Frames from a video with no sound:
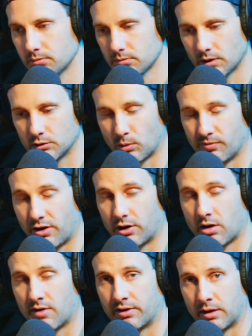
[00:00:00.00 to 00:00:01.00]
So I'm very
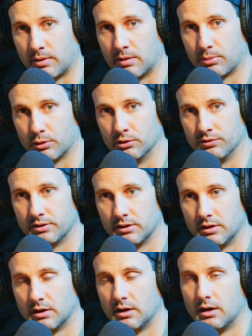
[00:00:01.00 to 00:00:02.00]
confident it can be improved.
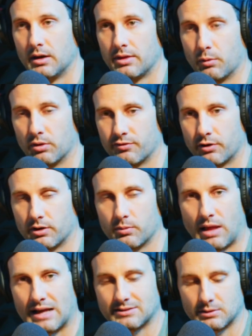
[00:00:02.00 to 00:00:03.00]
The
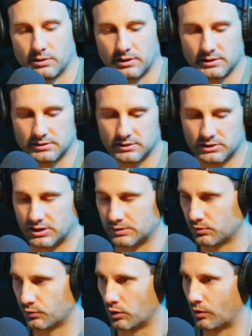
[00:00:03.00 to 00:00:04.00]
last thing I wanted to suggest
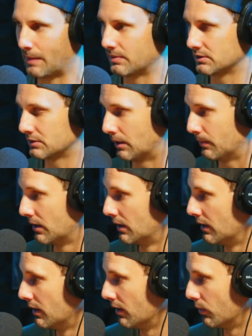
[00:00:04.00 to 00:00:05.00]
before I wrap this up,
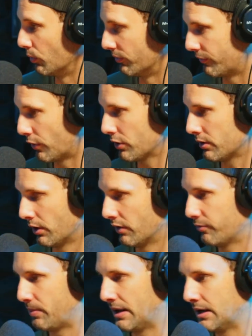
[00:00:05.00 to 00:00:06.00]
referred nerve
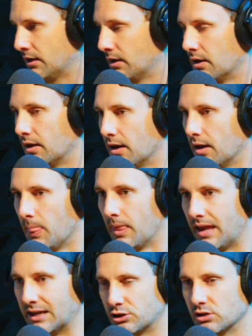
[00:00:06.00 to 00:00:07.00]
pain,
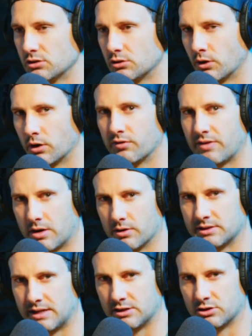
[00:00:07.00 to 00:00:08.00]
it's just nerve
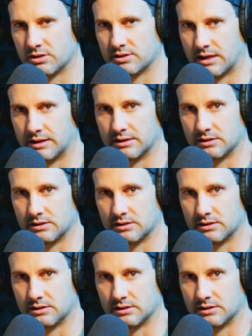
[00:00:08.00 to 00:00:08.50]
irritation sending